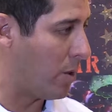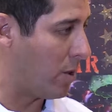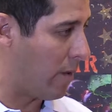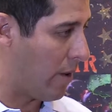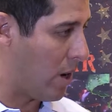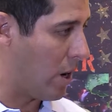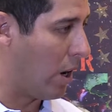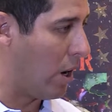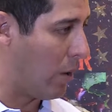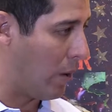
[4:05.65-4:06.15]
was
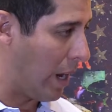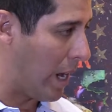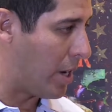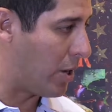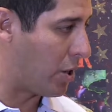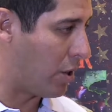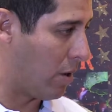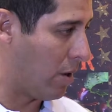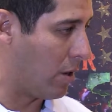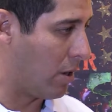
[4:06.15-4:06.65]
very low
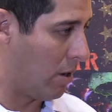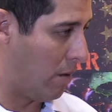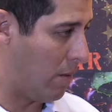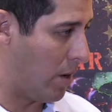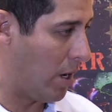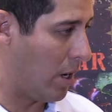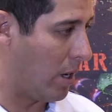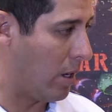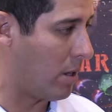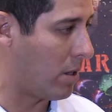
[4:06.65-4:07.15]
last year in
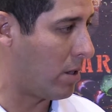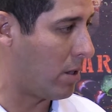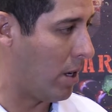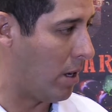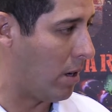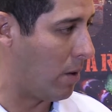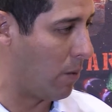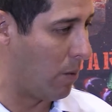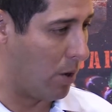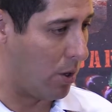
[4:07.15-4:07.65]
convenience,
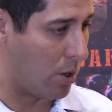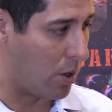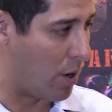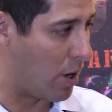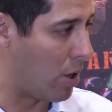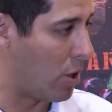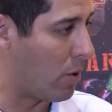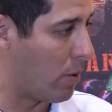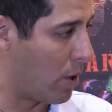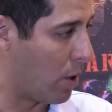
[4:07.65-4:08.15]
and we're
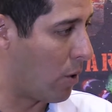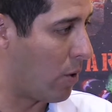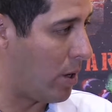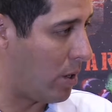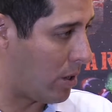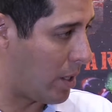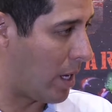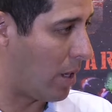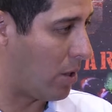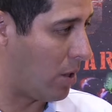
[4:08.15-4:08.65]
starting to
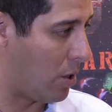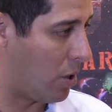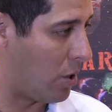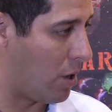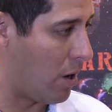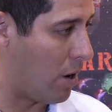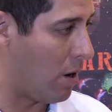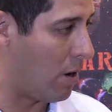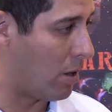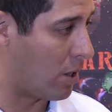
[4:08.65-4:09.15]
increase that
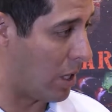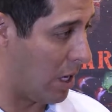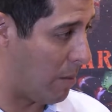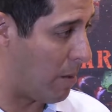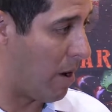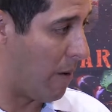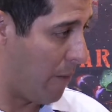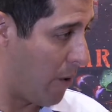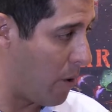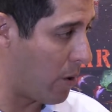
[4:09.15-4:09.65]
this year, and it's going
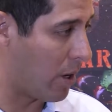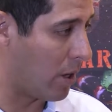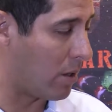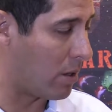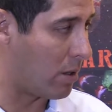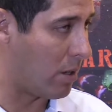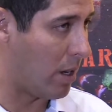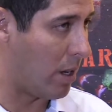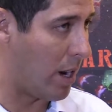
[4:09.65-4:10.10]
to be a focus.